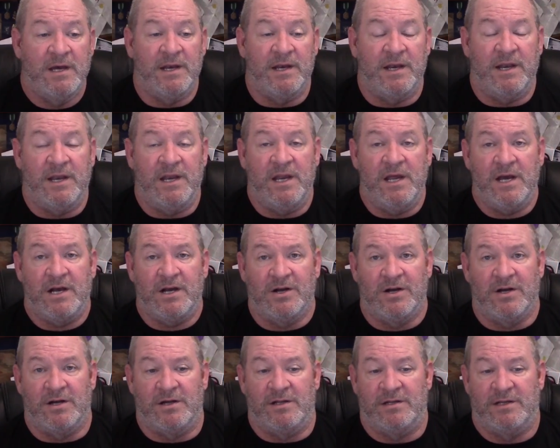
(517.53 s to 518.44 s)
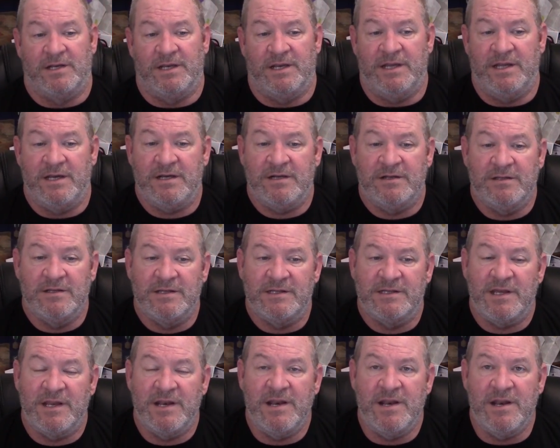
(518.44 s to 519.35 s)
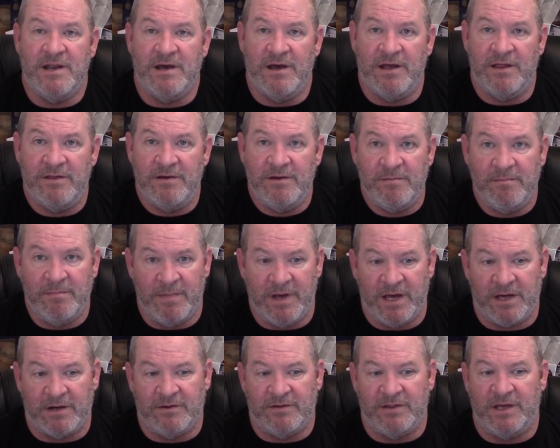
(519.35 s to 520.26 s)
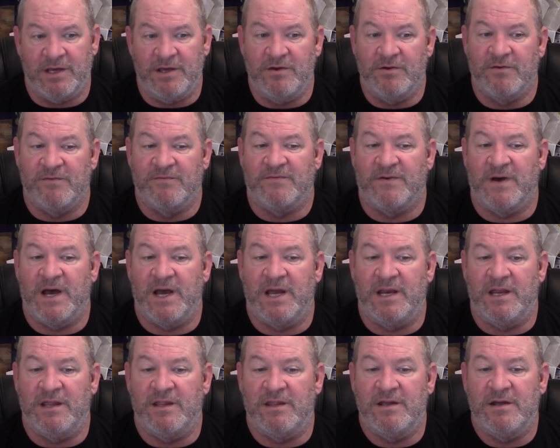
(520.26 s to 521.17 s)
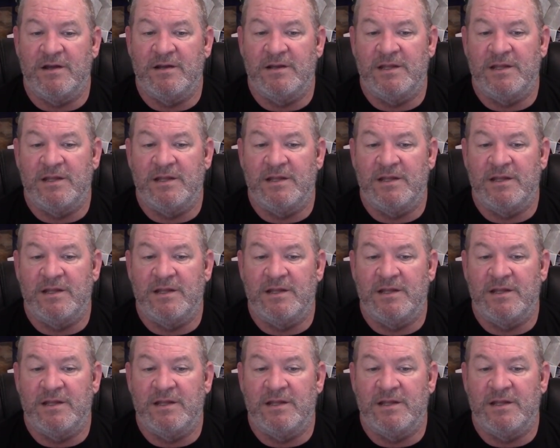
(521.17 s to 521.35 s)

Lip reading: Nickel. Nickel is another metal that you'll find in there,